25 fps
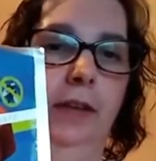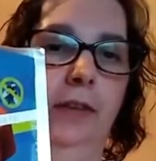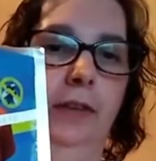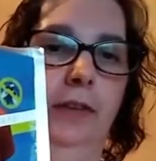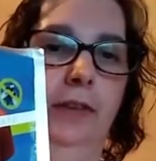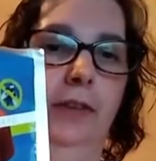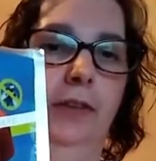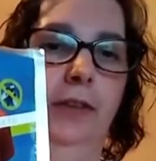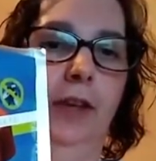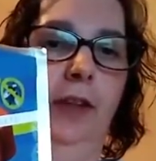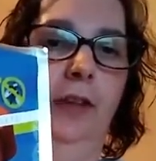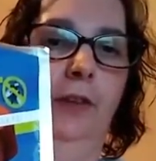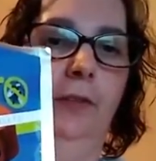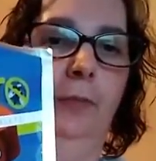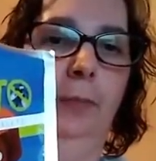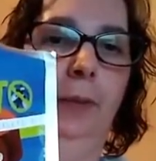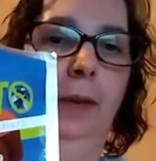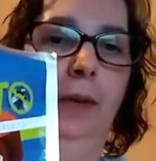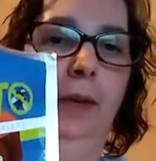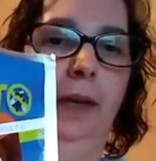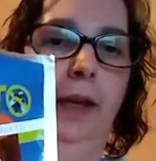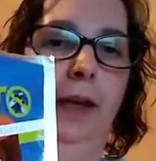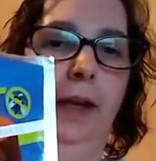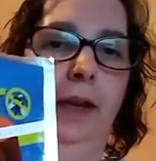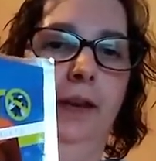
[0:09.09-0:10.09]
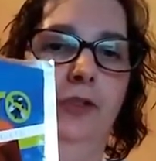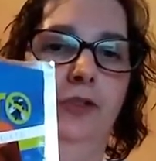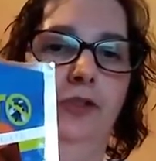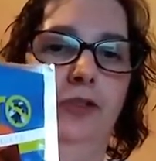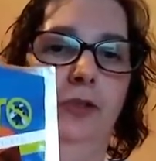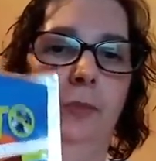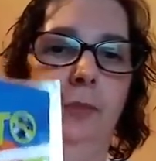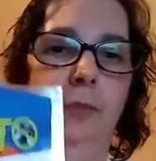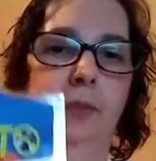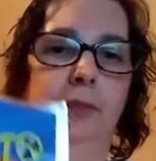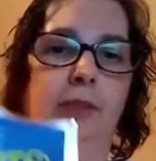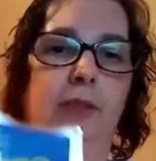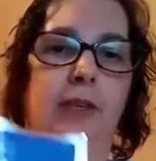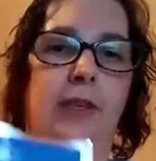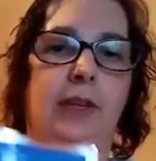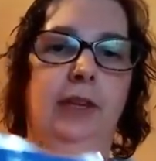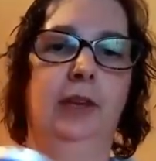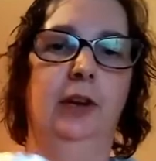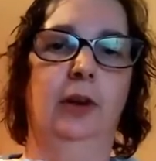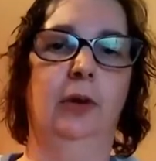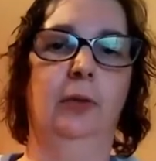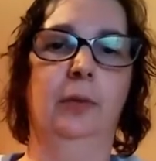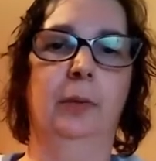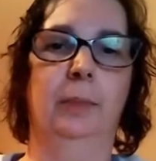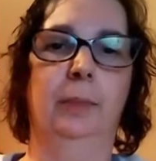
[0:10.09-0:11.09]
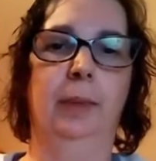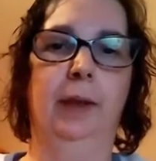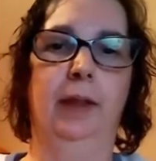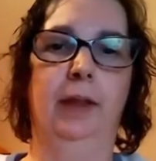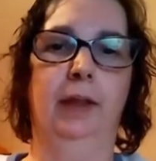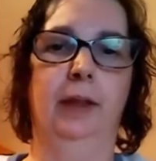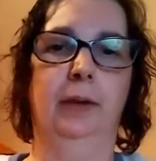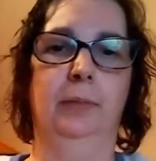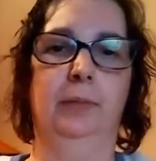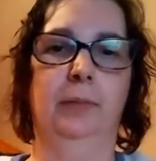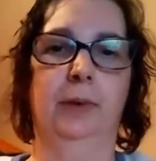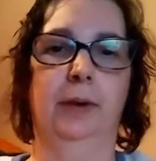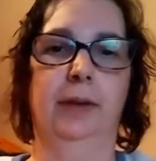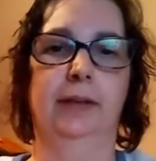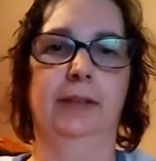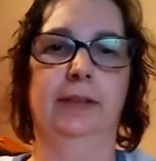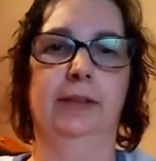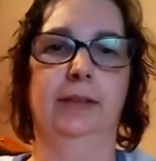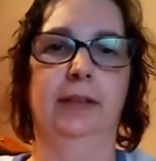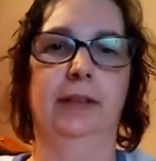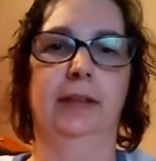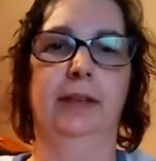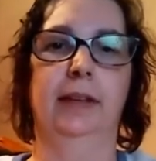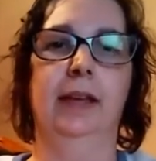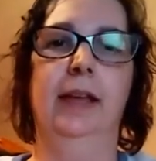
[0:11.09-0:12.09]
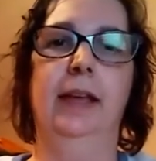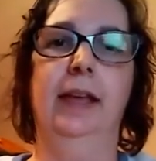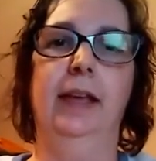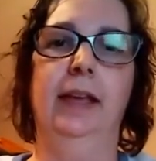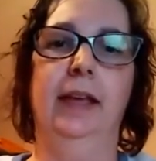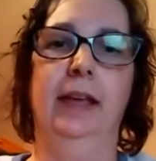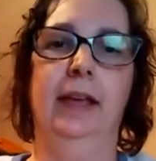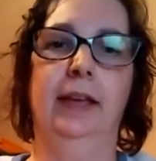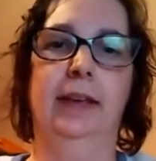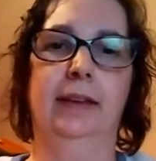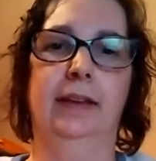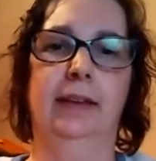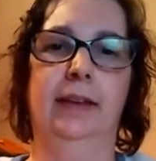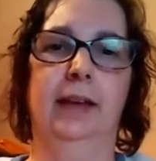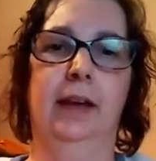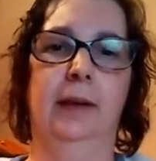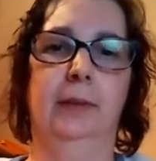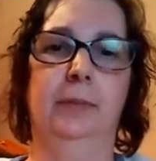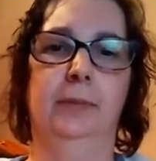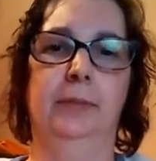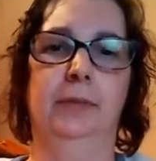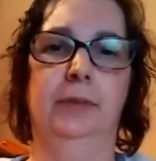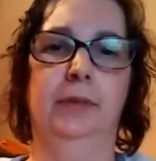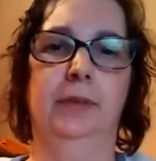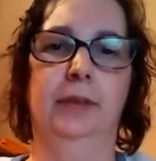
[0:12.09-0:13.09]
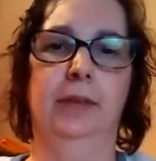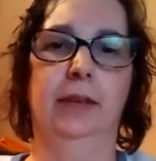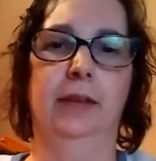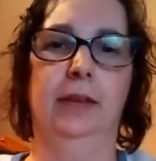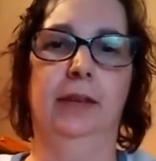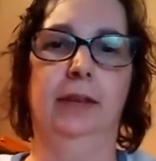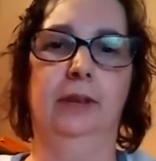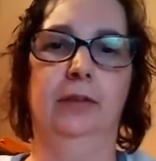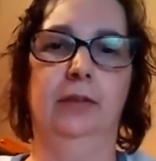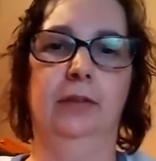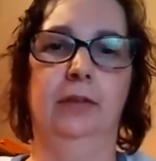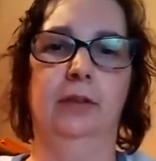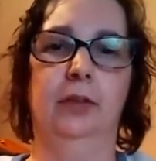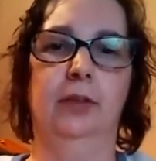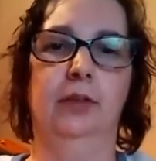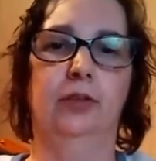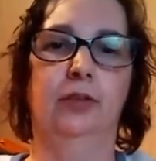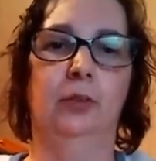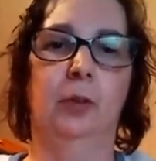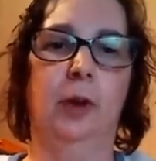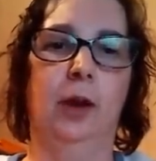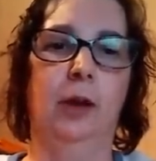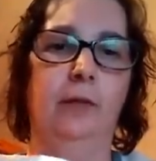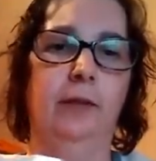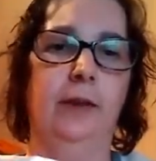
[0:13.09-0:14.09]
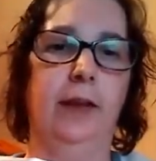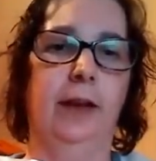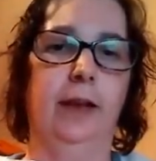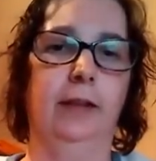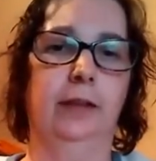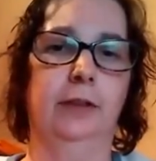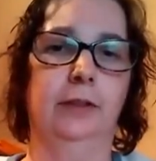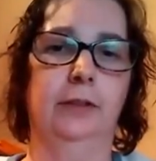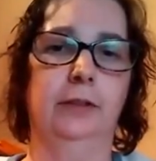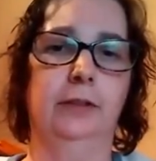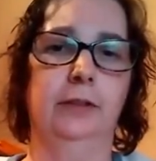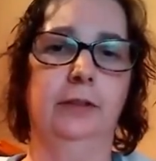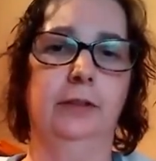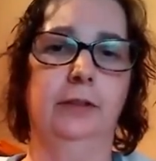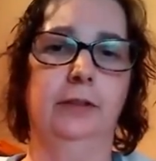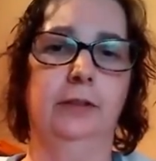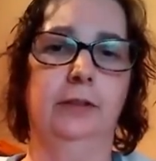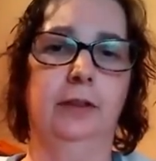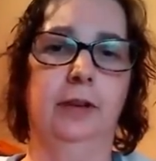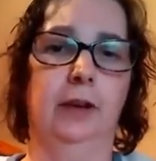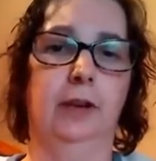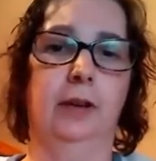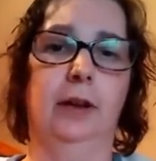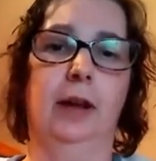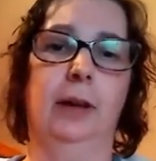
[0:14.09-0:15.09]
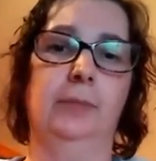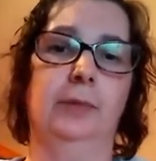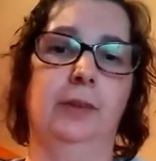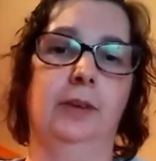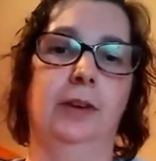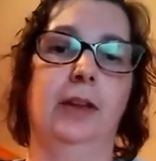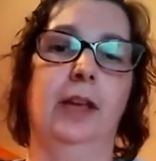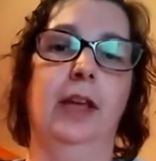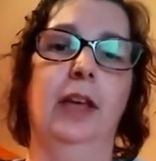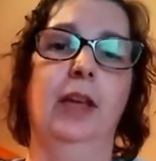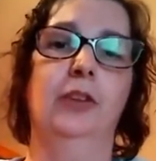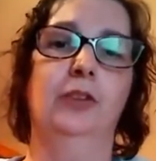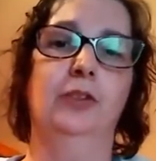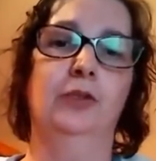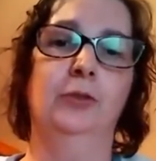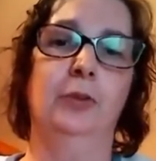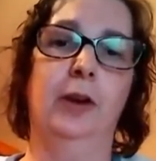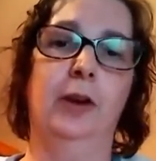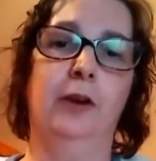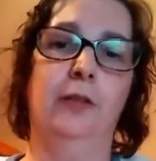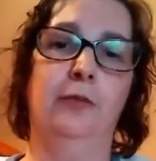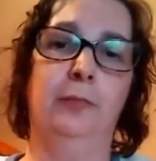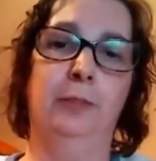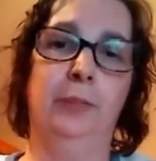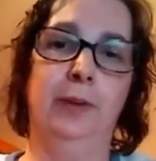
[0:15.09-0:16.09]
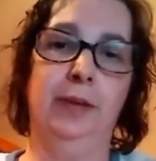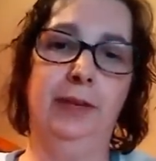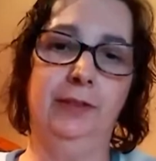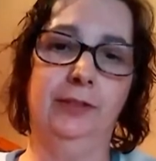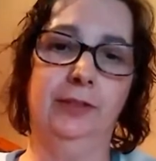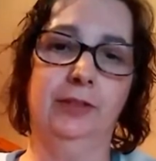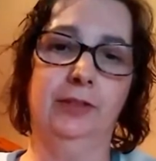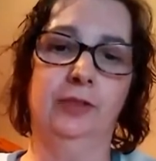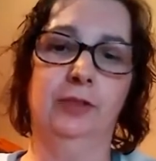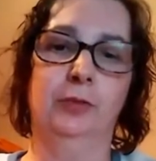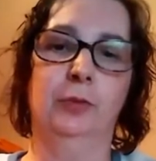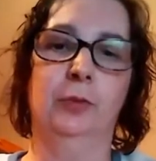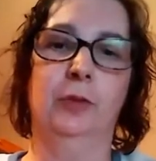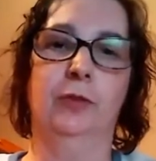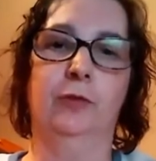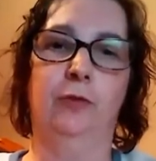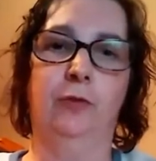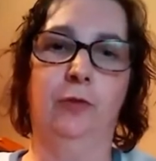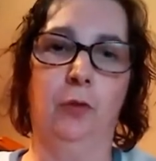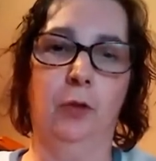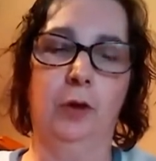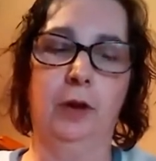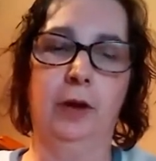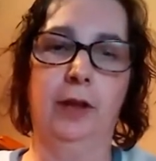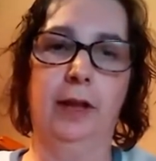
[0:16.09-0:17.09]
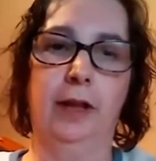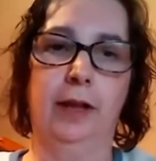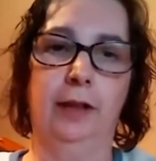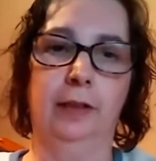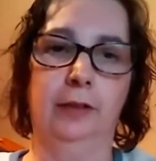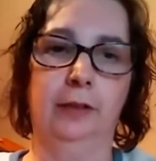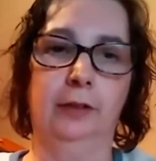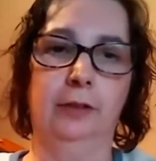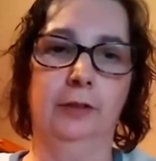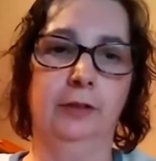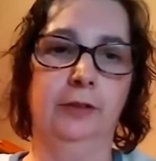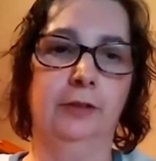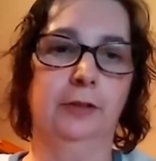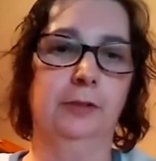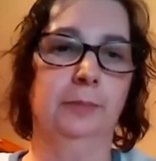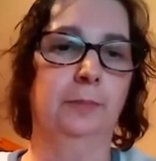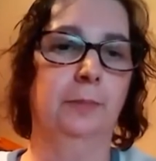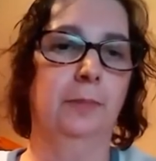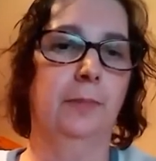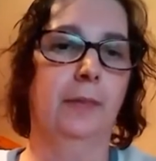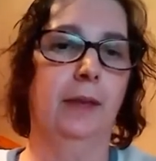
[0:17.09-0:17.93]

12pH Mosquito Repellent Bracelet. It comes in 12 colors, or I'm sorry, 12 pieces with 4 colors,